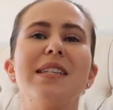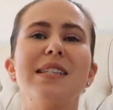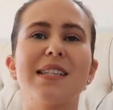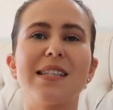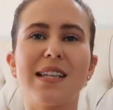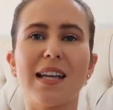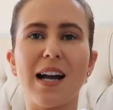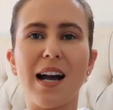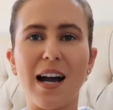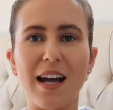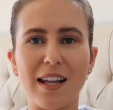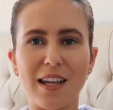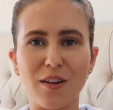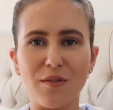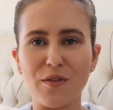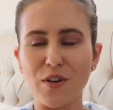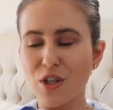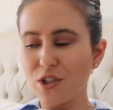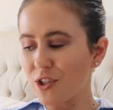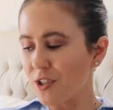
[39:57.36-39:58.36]
this is a
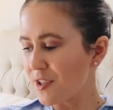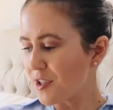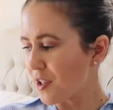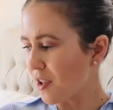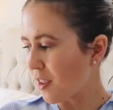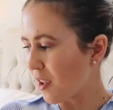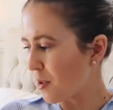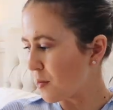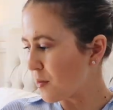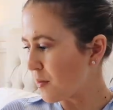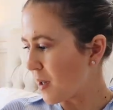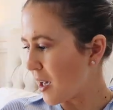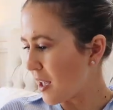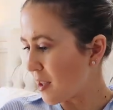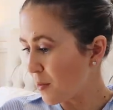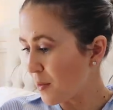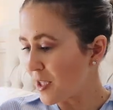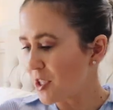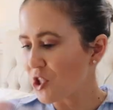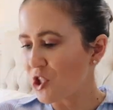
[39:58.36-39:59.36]
cardigan version. So the
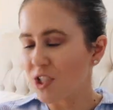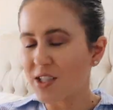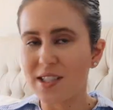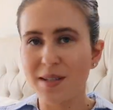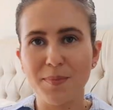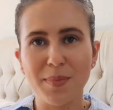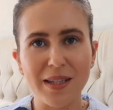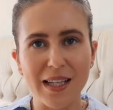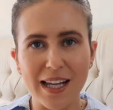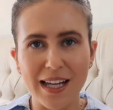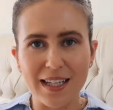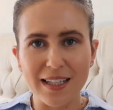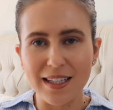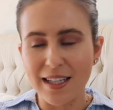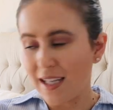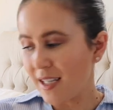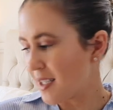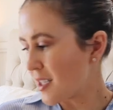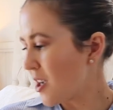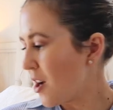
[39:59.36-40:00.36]
other one's just a plain
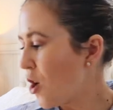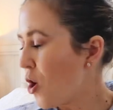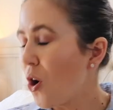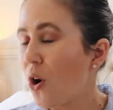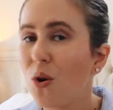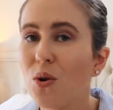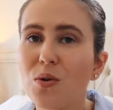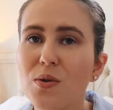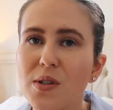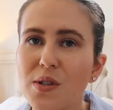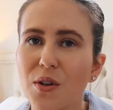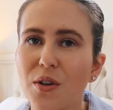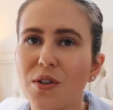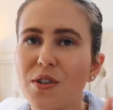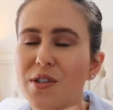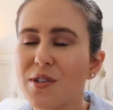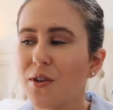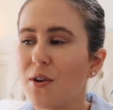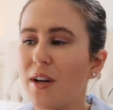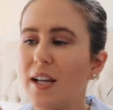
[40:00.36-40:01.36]
knit. Also,
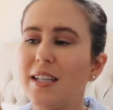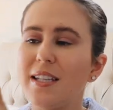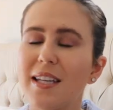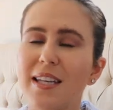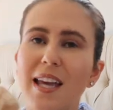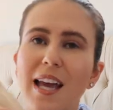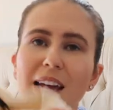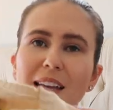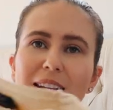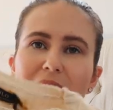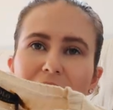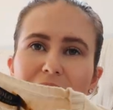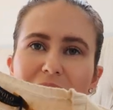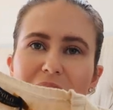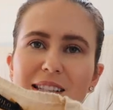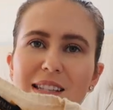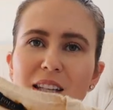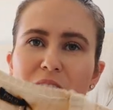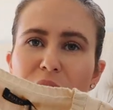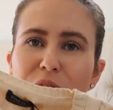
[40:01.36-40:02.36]
sorry, you can get
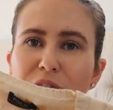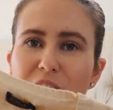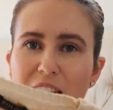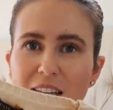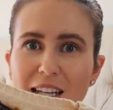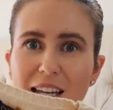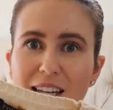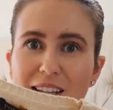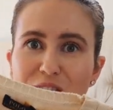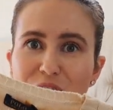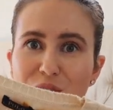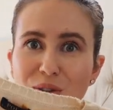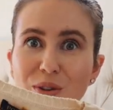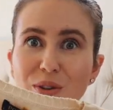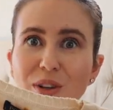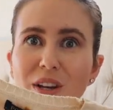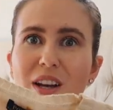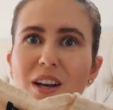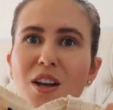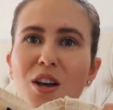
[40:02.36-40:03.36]
this in a V-neck
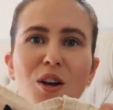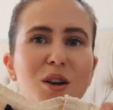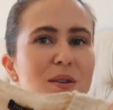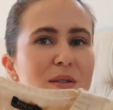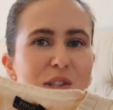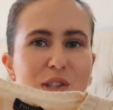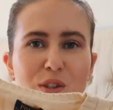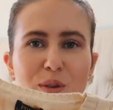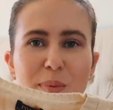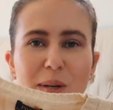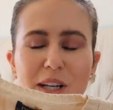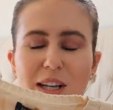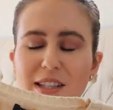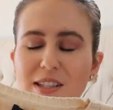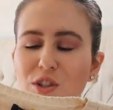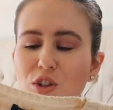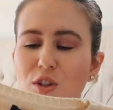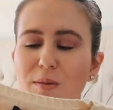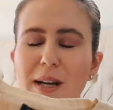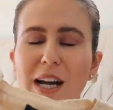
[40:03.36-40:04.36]
too. Super
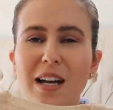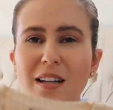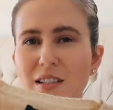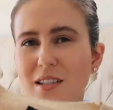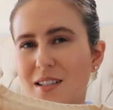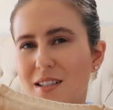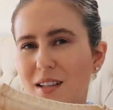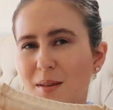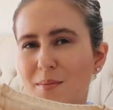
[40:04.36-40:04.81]
nice too, but I just